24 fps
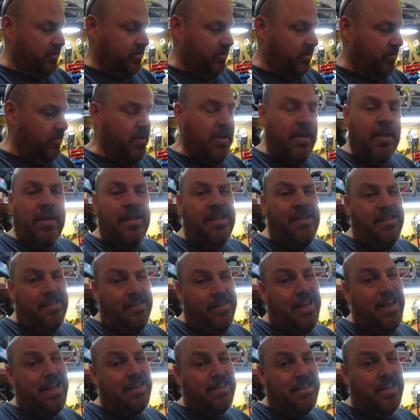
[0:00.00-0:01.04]
So
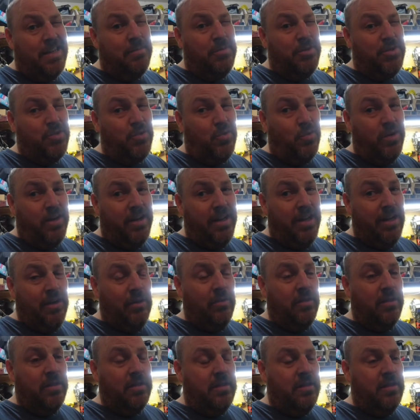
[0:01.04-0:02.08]
that's gotta be sorted
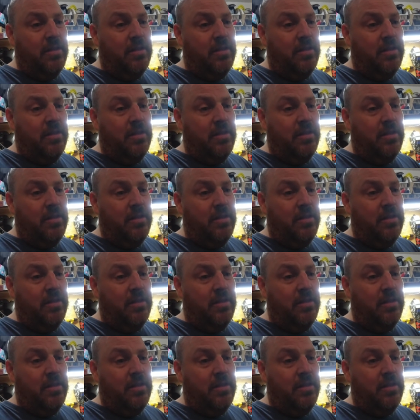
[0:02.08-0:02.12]
out.